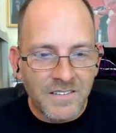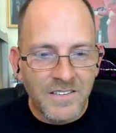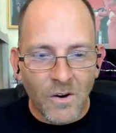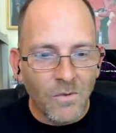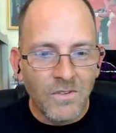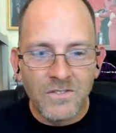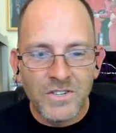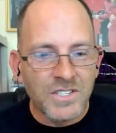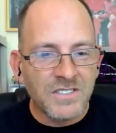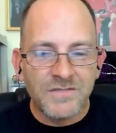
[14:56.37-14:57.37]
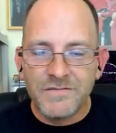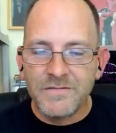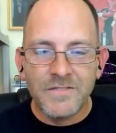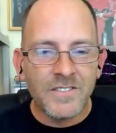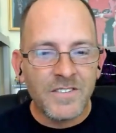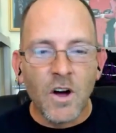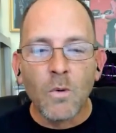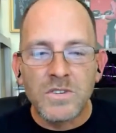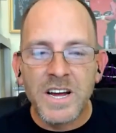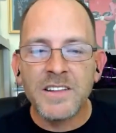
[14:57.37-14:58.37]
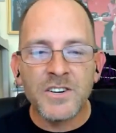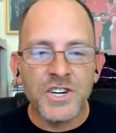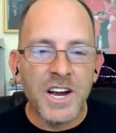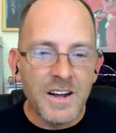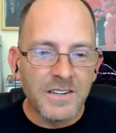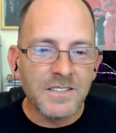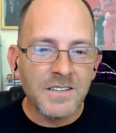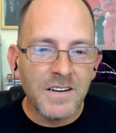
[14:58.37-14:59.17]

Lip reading: Don't take the chance.